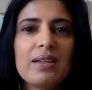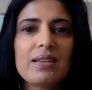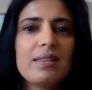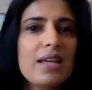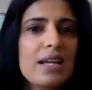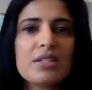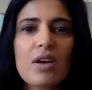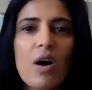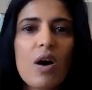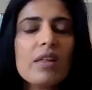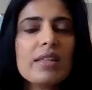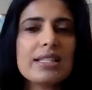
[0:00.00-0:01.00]
That's
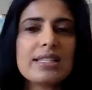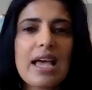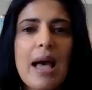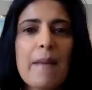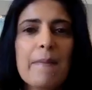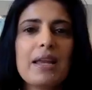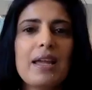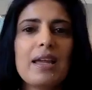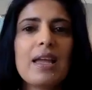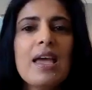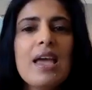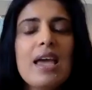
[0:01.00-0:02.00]
all that's happening.
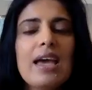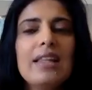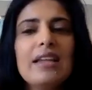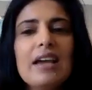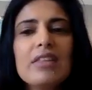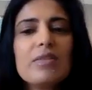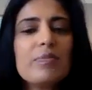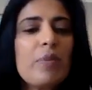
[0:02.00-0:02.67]
And the other